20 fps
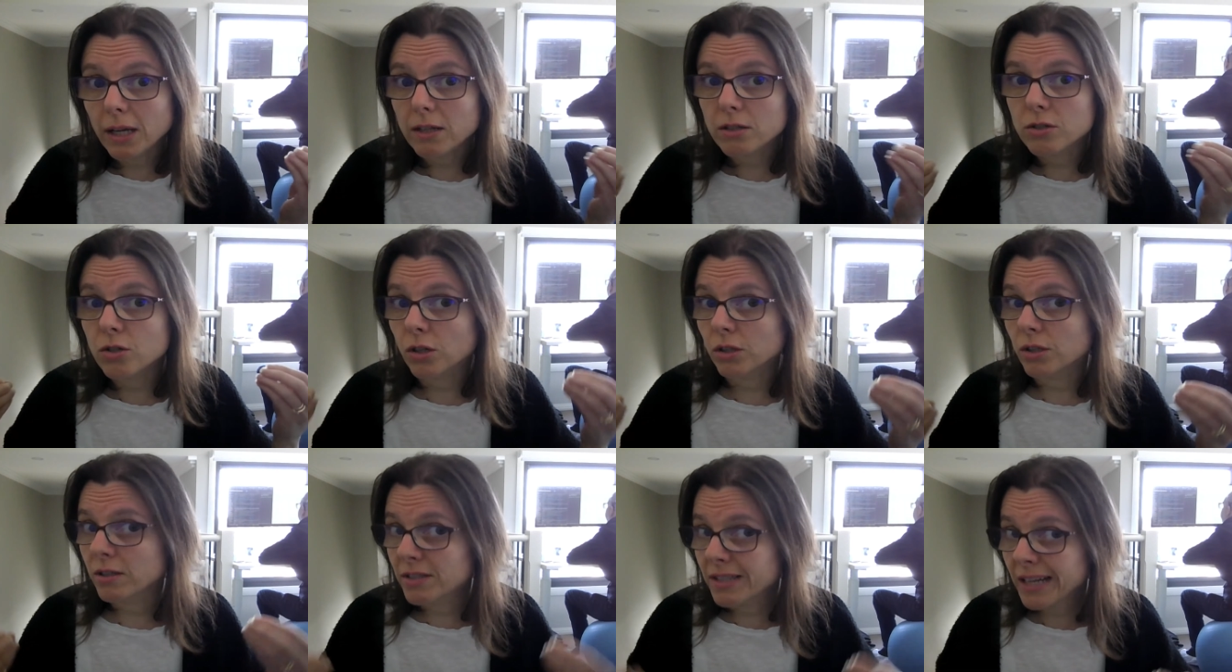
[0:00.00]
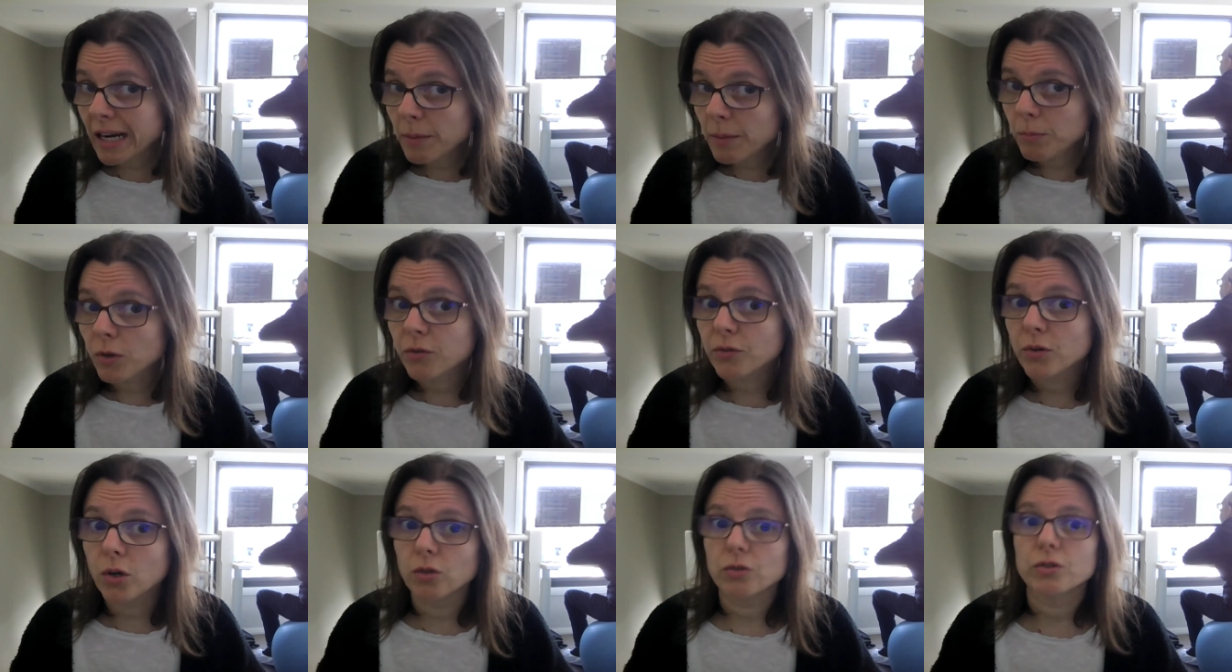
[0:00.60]
It's not the type
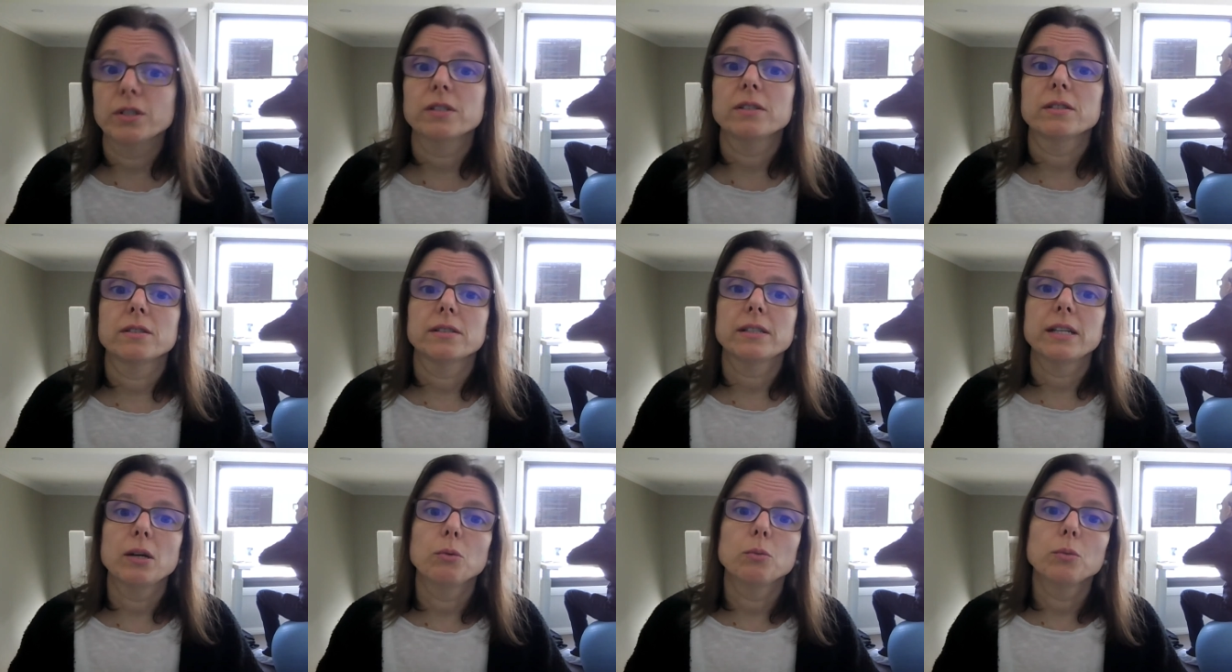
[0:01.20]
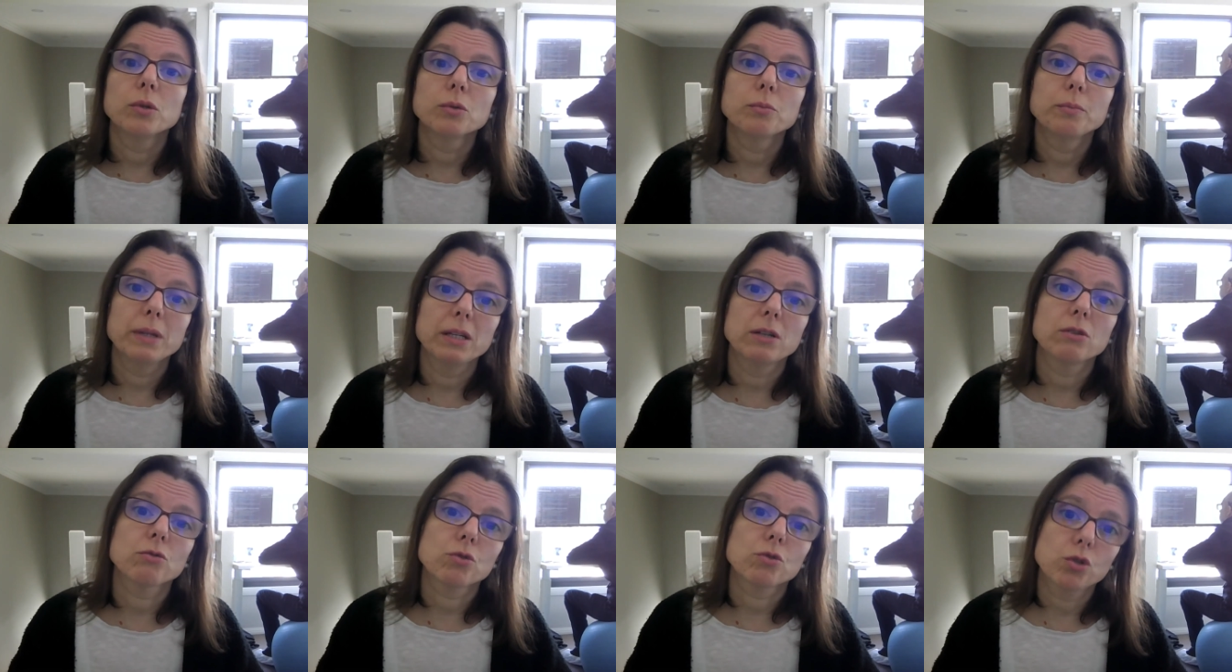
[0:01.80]
of content they will be
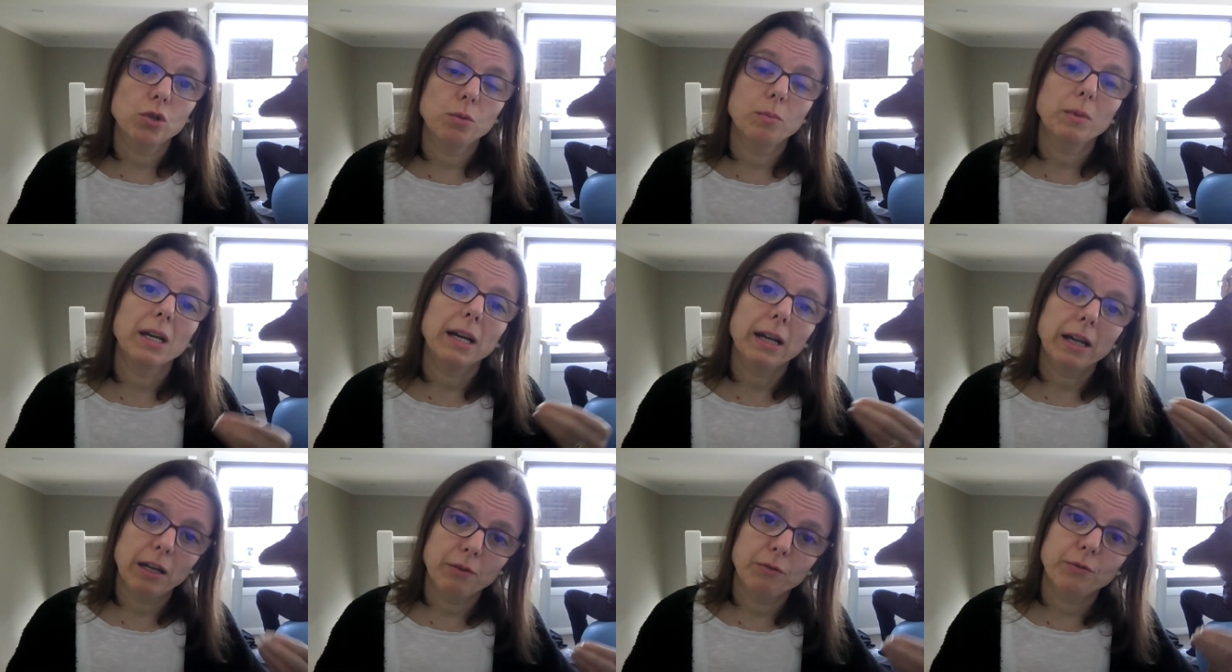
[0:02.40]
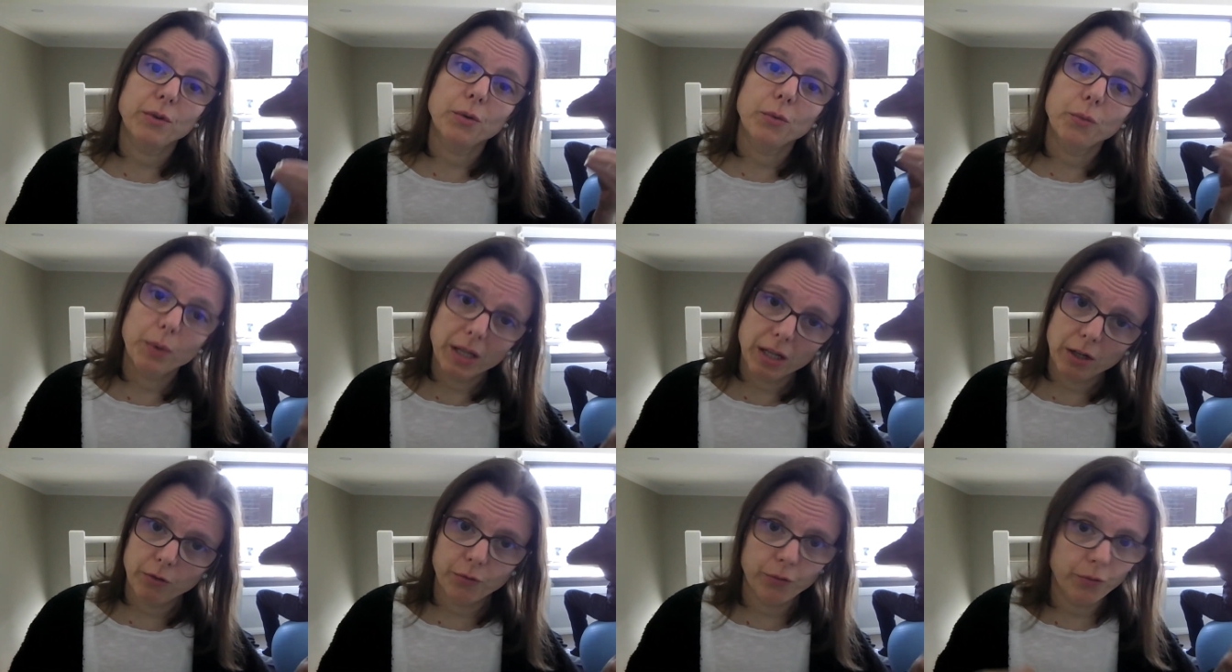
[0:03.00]
consuming every
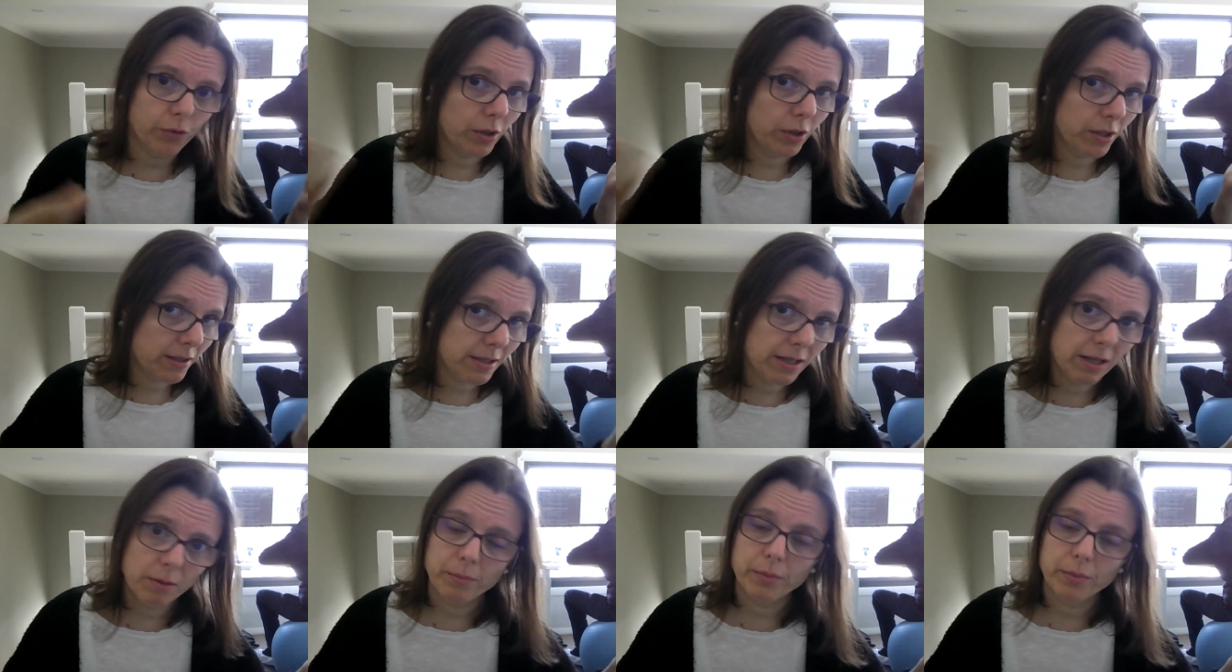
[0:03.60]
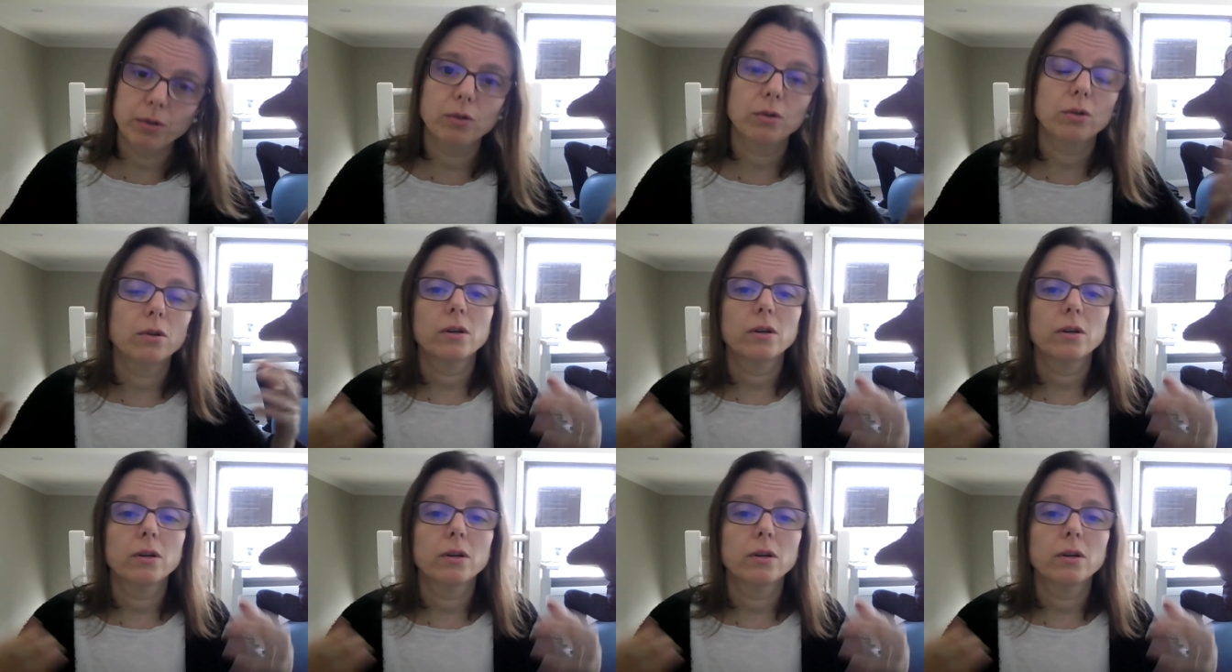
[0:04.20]
week, for example,